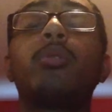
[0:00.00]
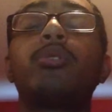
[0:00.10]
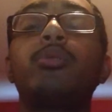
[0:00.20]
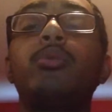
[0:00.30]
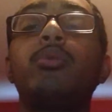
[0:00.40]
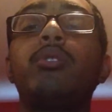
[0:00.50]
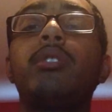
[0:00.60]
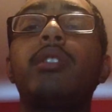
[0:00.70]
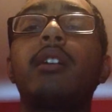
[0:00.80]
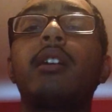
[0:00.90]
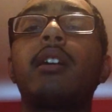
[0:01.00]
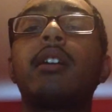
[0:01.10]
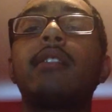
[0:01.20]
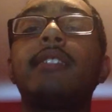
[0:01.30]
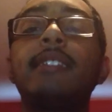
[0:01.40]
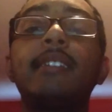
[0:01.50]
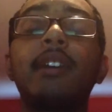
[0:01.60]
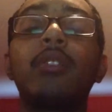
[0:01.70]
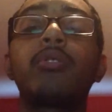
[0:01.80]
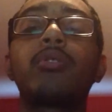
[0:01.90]
to the
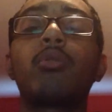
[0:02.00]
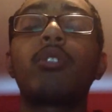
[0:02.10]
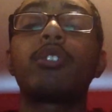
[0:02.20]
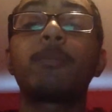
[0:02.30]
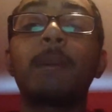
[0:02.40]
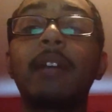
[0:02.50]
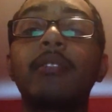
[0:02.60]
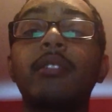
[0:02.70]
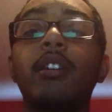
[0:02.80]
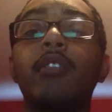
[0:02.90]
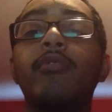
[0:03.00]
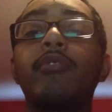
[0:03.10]
details or specs of